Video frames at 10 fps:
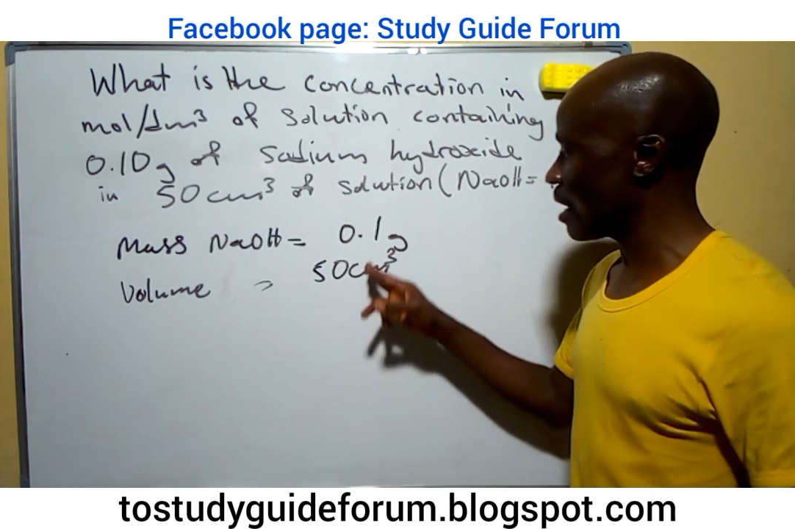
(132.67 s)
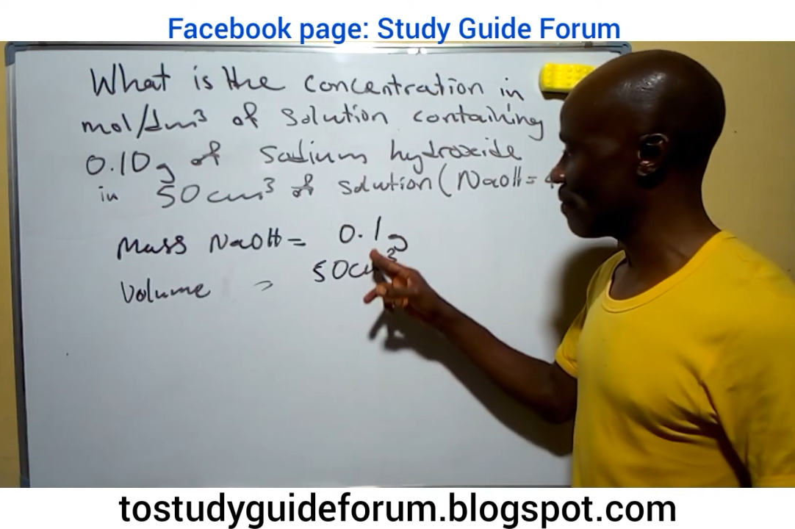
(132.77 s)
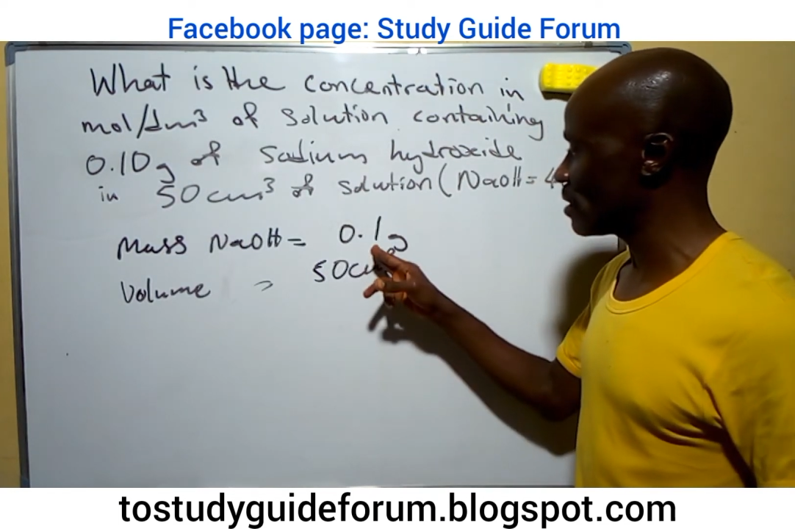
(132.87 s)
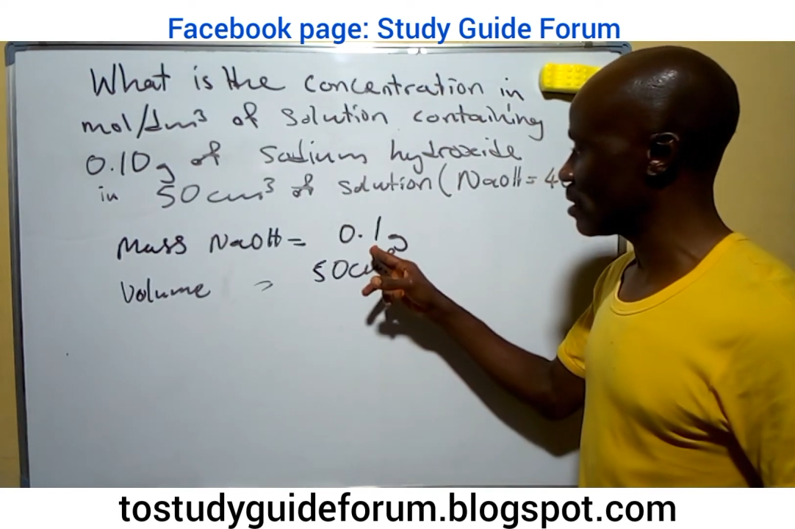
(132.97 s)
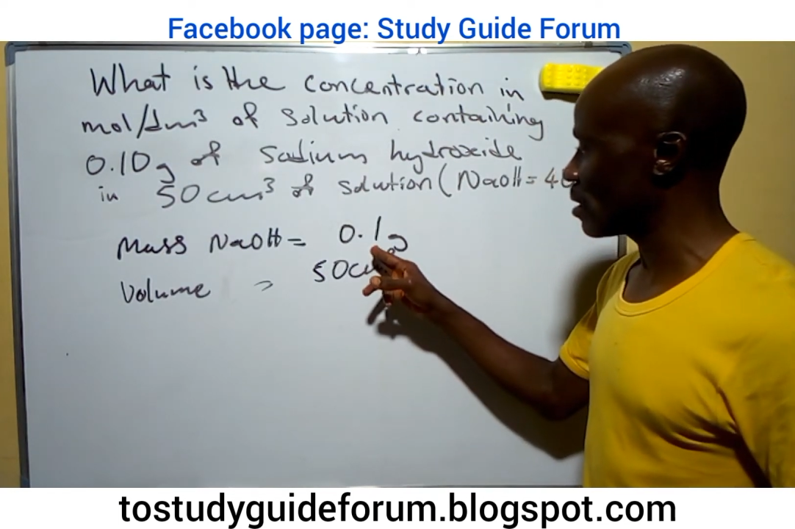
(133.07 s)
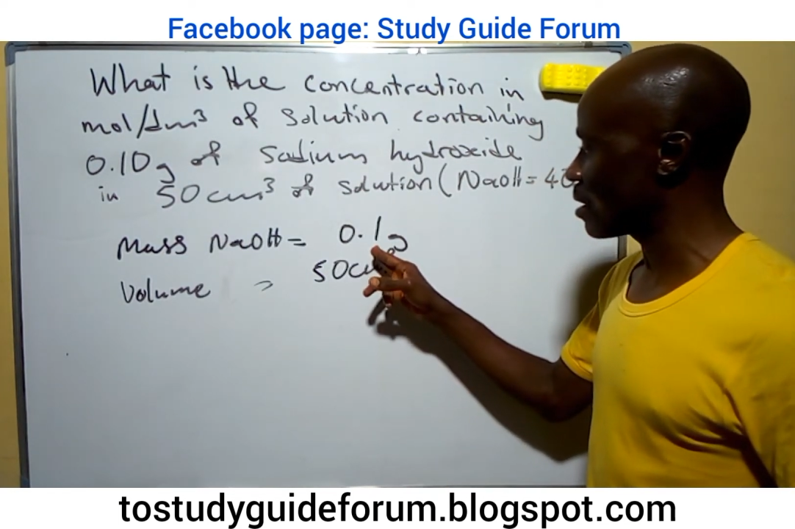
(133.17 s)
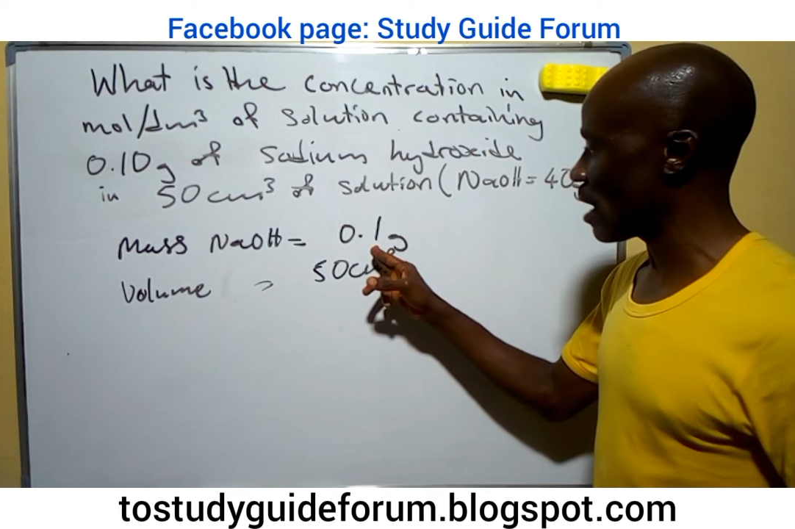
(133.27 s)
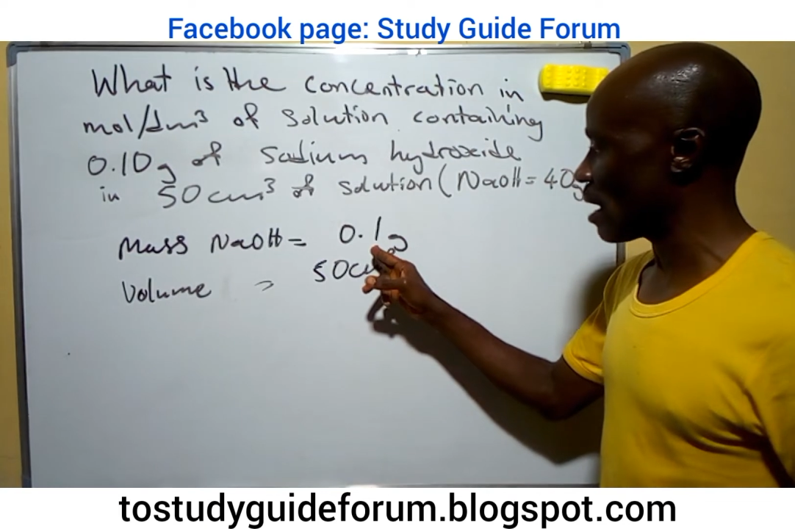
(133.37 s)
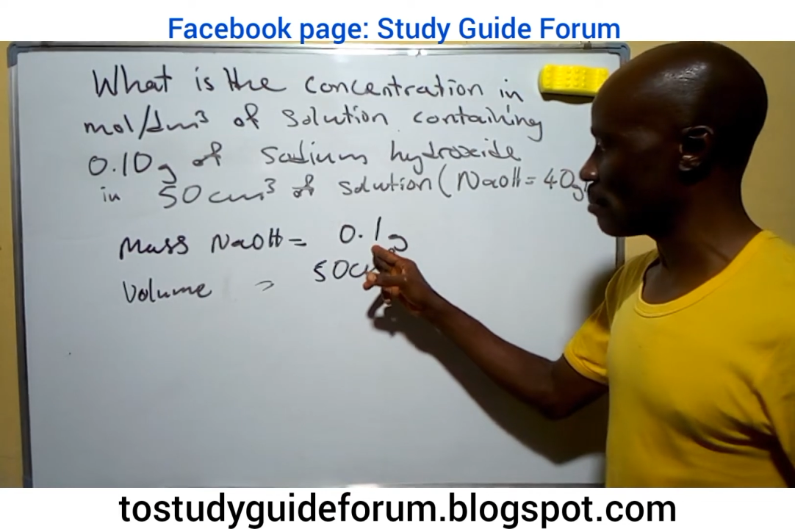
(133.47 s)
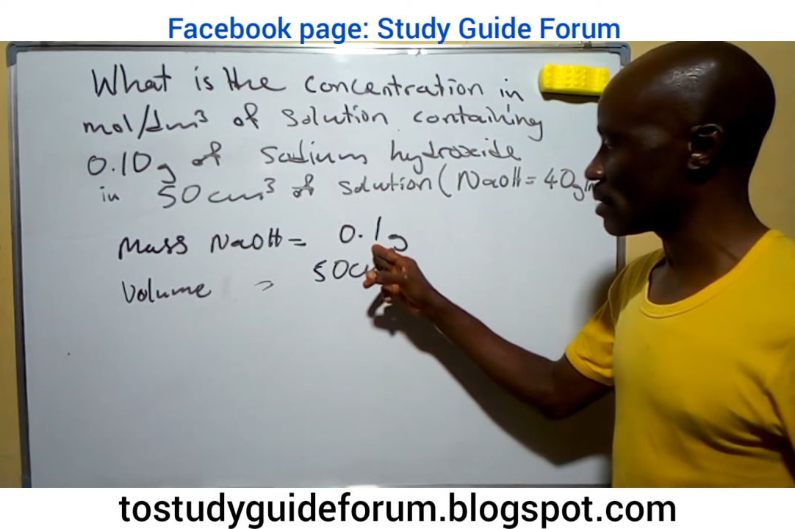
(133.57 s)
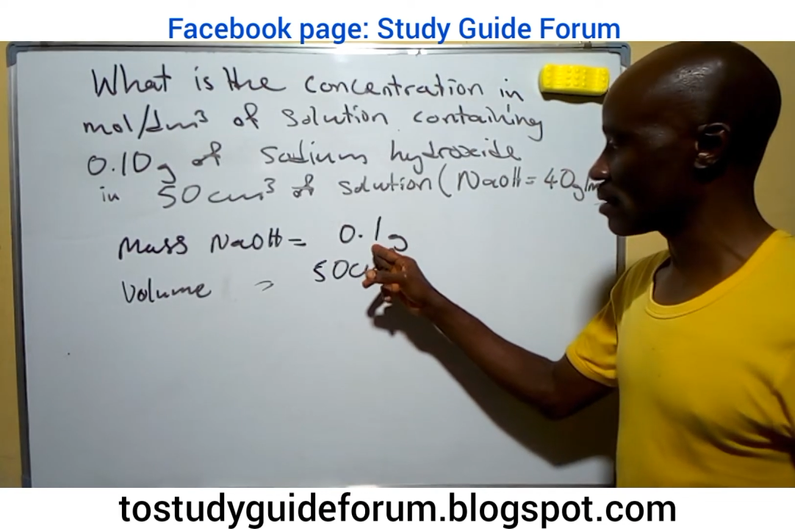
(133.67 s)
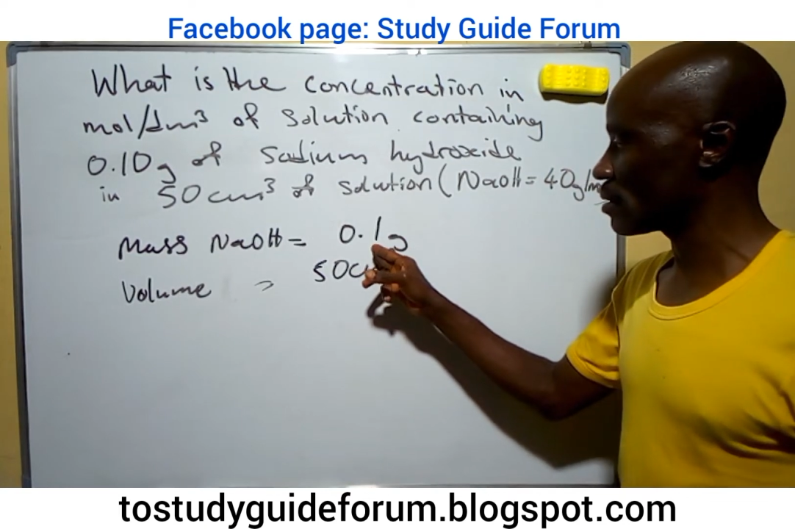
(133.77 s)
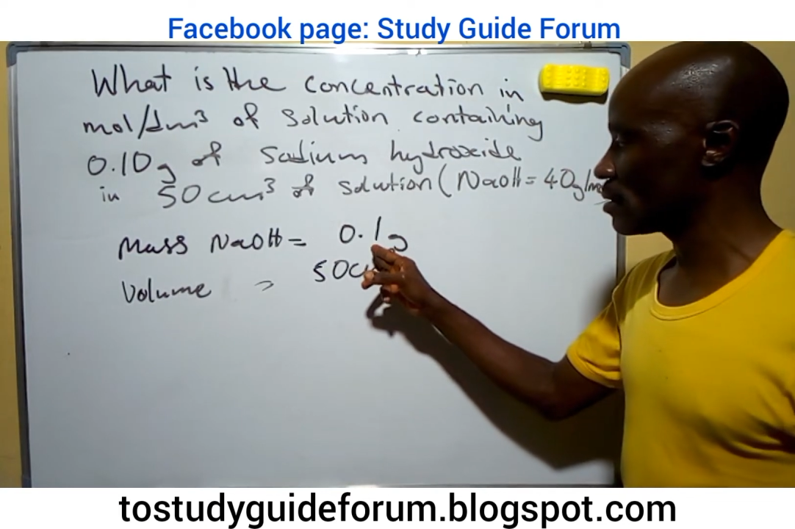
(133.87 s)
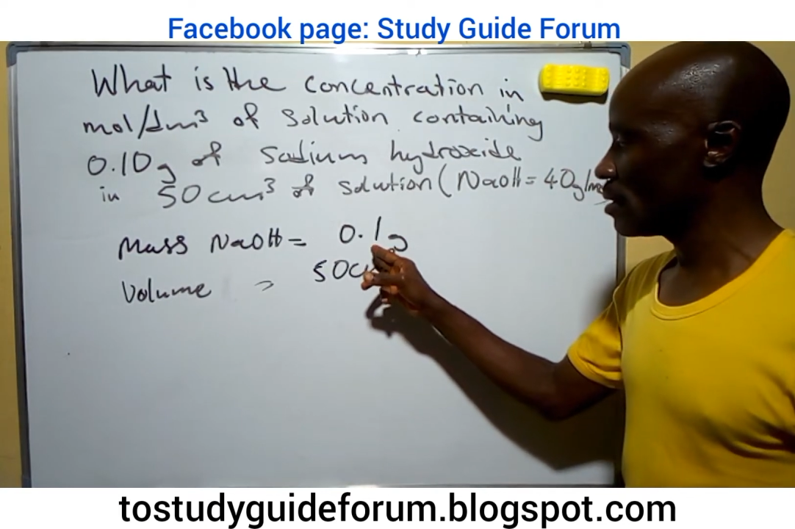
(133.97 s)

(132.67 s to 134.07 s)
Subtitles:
have it in grams,